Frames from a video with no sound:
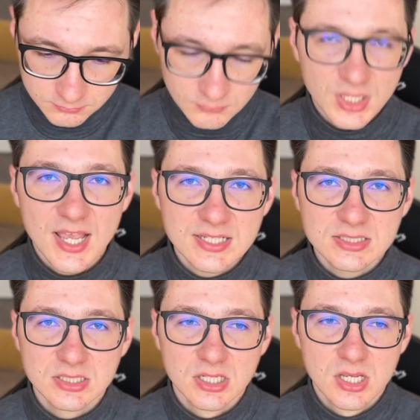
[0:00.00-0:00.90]

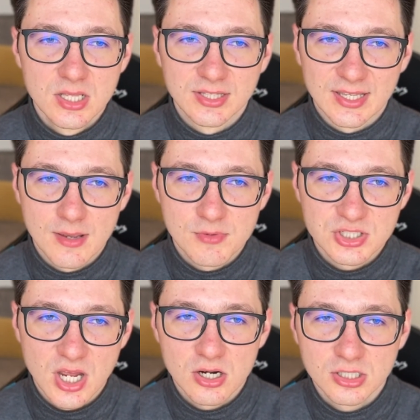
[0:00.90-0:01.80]
yes, the cameras
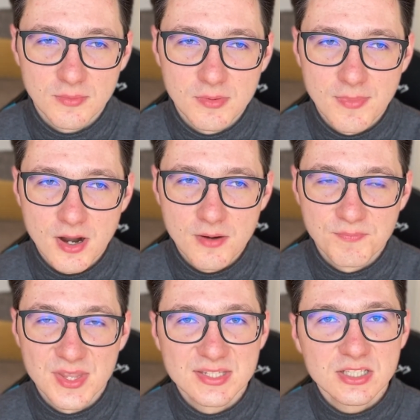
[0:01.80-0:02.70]
are gonna be better.
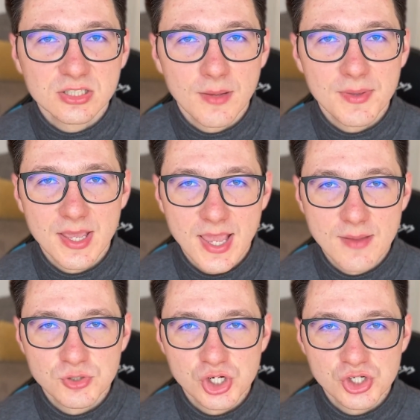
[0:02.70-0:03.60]
Is it gonna be a game
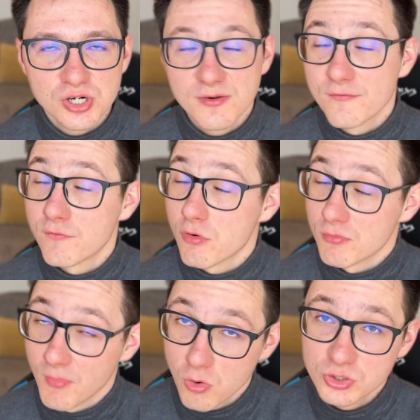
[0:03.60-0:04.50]
changer? For
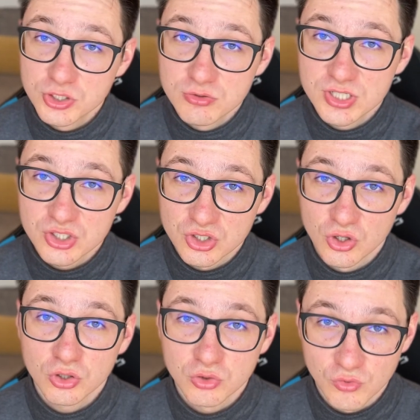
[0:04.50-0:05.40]
most users,
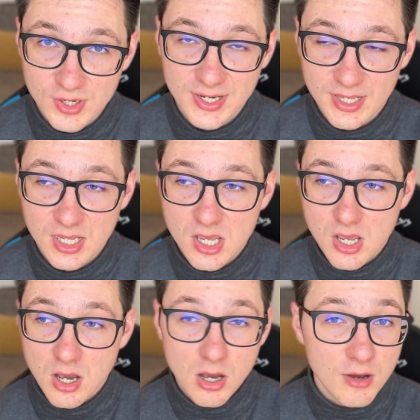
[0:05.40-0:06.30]
not really.
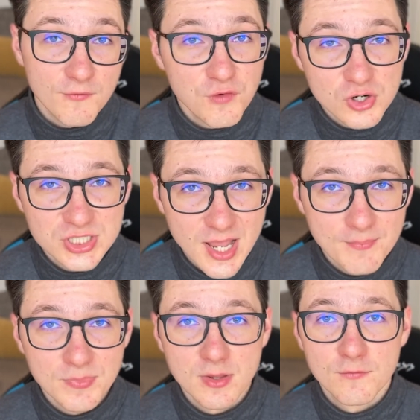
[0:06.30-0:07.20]
For
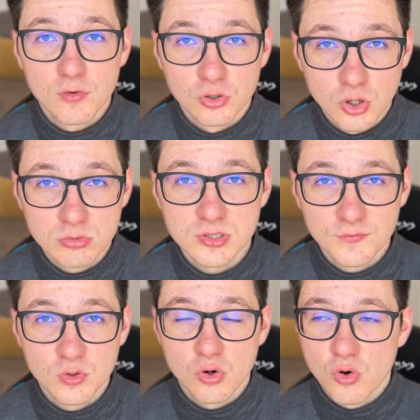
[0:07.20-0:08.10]
some, for those of
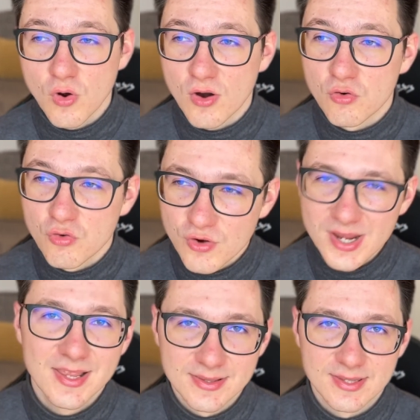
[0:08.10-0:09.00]
you who are
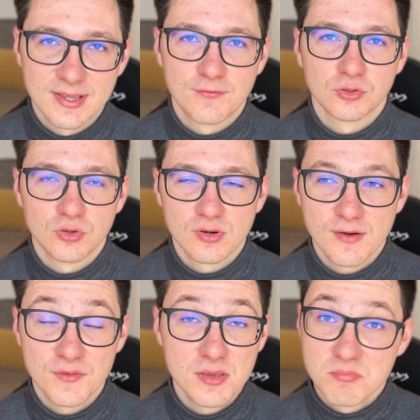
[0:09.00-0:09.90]
really dig
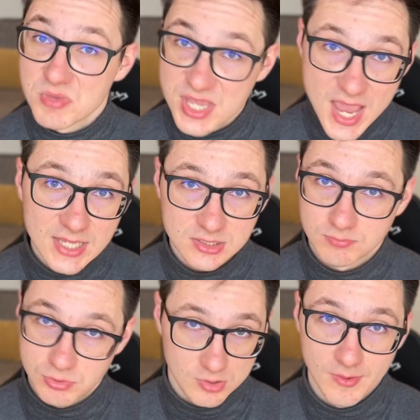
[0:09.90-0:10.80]
photography, yes,
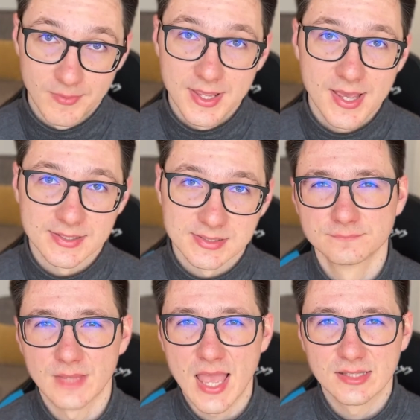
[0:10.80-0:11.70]
probably yes.
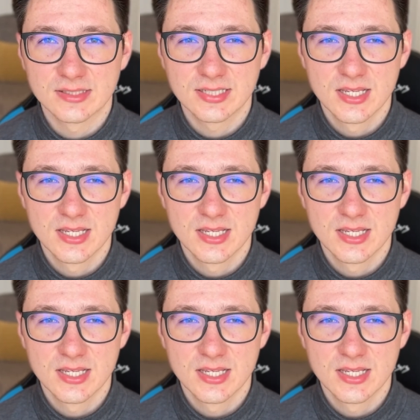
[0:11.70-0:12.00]
And,